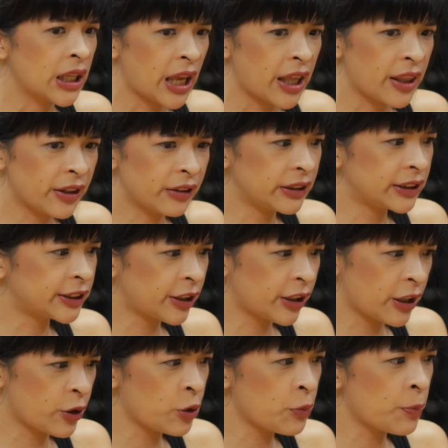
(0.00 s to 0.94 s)
the reason I
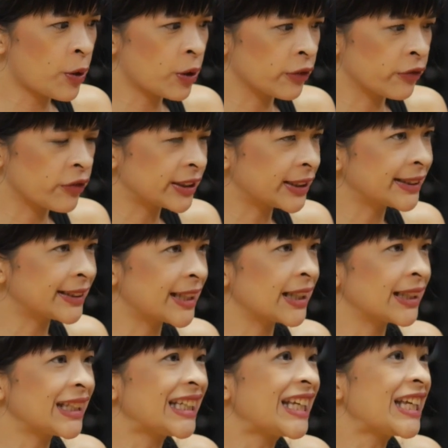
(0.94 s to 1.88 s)
hope all of this is that
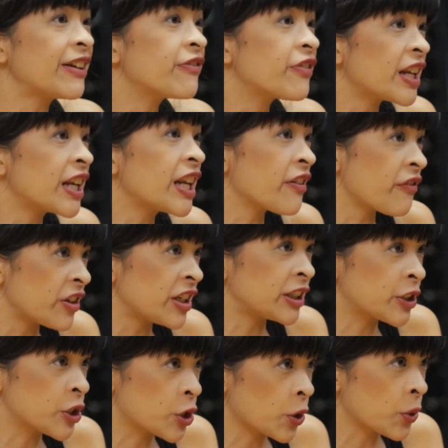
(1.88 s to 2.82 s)
even if he's
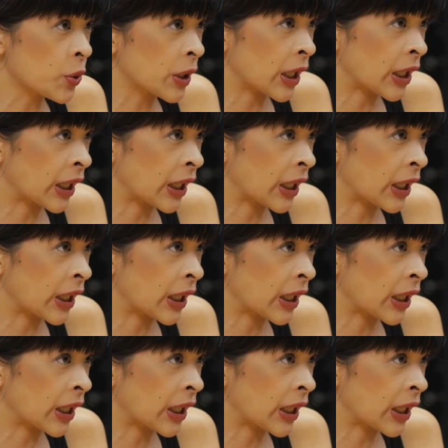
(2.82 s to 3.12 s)
joking, and